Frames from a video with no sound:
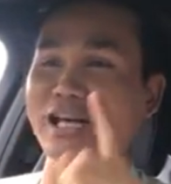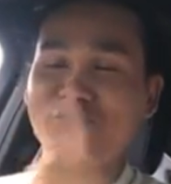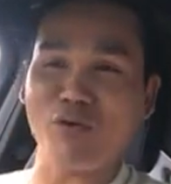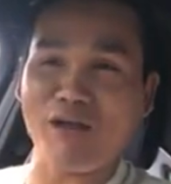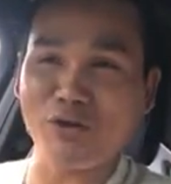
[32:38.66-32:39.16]

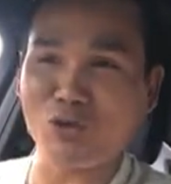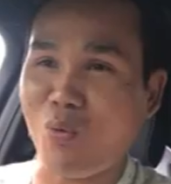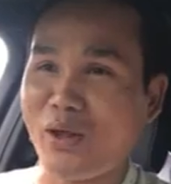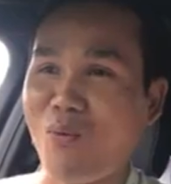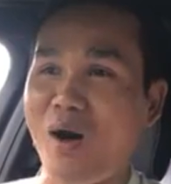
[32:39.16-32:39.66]
Forever
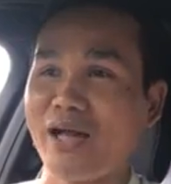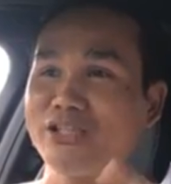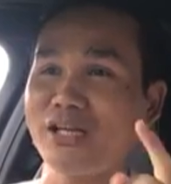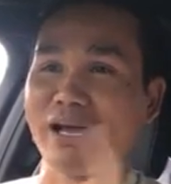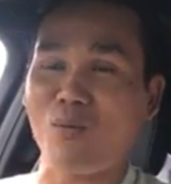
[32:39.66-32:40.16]

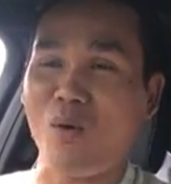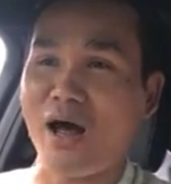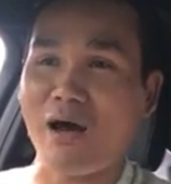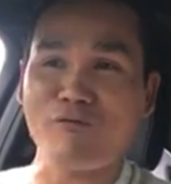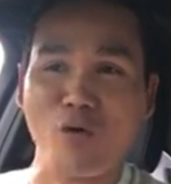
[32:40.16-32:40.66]
21. She like
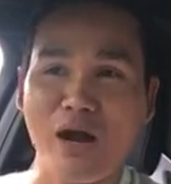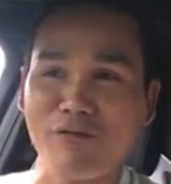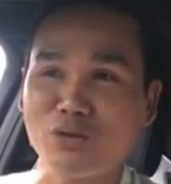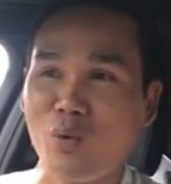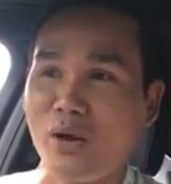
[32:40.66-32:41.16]

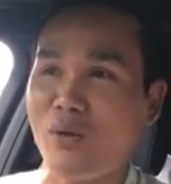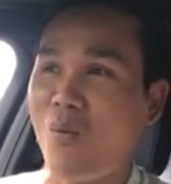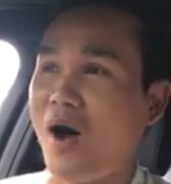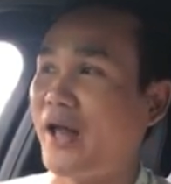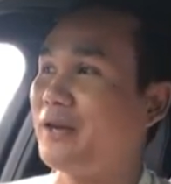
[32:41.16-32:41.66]
Forever
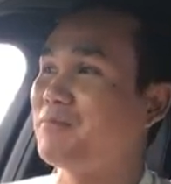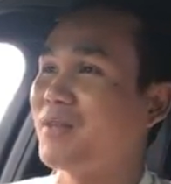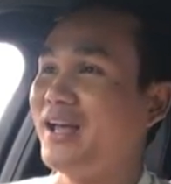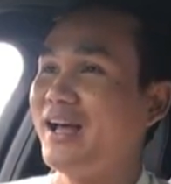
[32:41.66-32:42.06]
21.